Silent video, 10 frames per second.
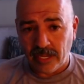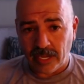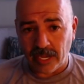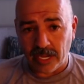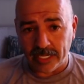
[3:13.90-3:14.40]

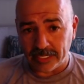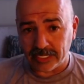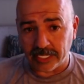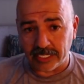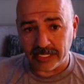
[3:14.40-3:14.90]
it's
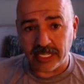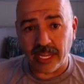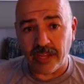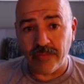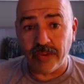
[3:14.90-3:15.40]
going to
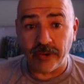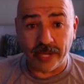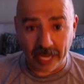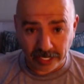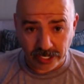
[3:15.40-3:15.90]
say
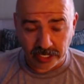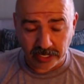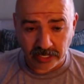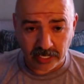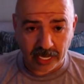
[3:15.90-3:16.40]

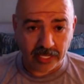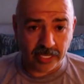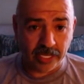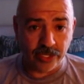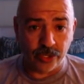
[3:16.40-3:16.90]
variations, and
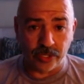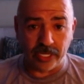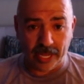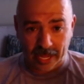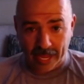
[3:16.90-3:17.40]
then you're going
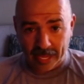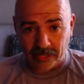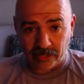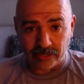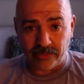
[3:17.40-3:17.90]
to add
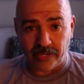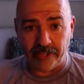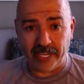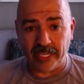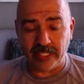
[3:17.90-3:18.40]
those
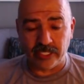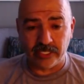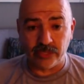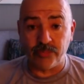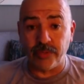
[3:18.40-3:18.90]

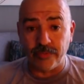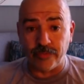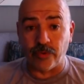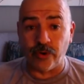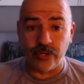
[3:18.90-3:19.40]
variations
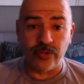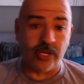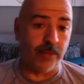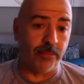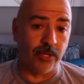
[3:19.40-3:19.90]
before you
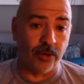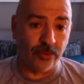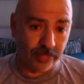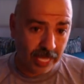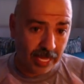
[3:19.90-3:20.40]

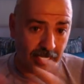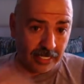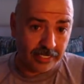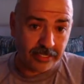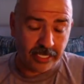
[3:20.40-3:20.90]
upload that
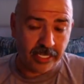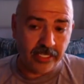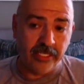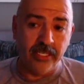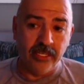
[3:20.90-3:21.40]
listing.
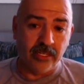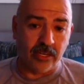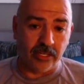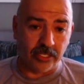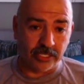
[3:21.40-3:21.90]

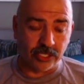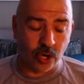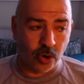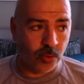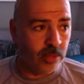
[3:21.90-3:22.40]

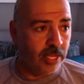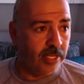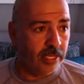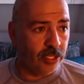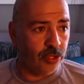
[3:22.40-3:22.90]
So
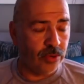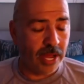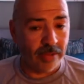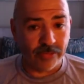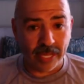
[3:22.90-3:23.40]
you
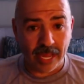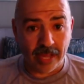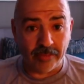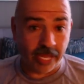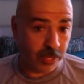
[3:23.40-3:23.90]
have to
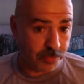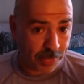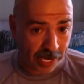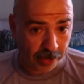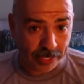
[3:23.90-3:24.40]
have a
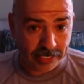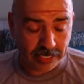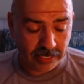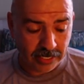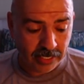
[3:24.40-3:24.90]
parent